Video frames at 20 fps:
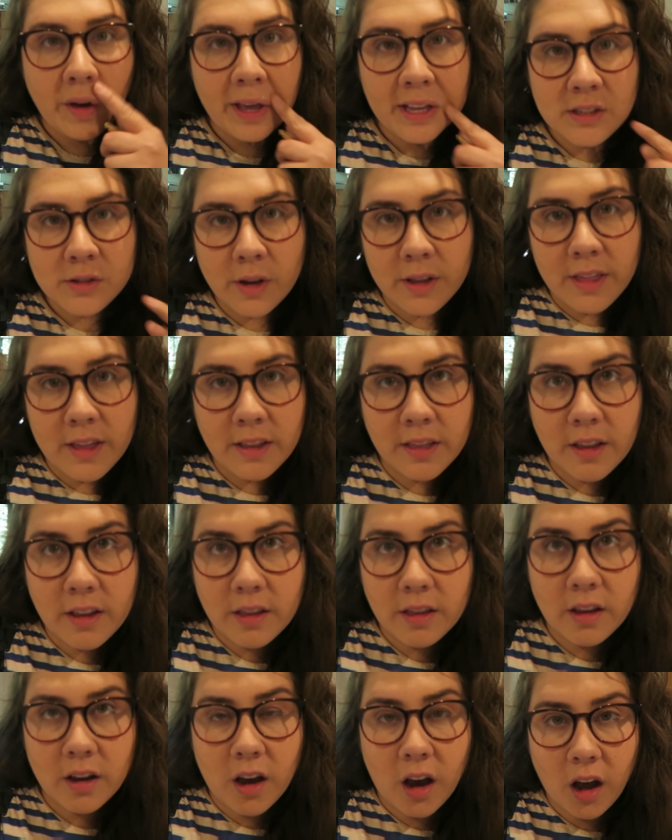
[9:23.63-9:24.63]
Okay, so I think
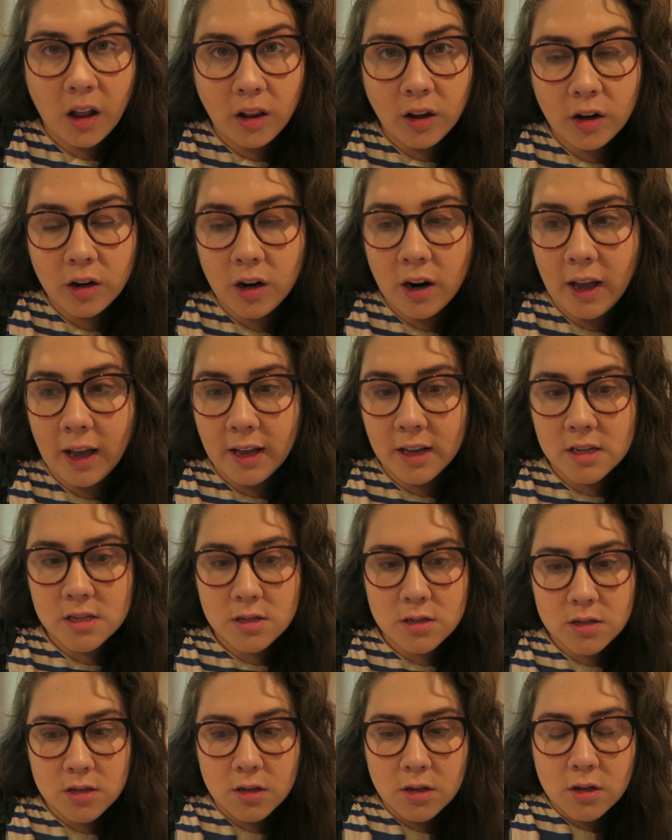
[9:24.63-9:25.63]
that the color
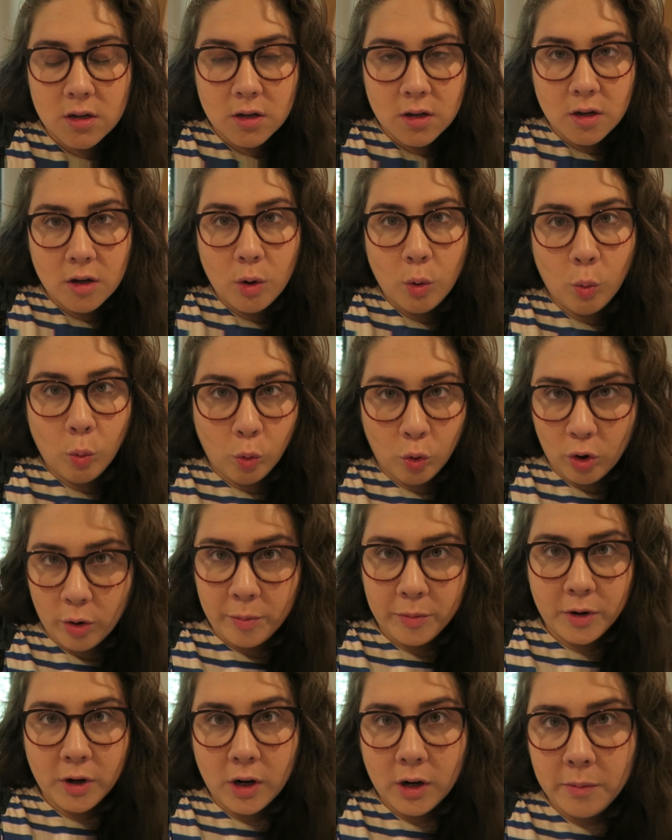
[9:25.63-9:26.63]
has warmed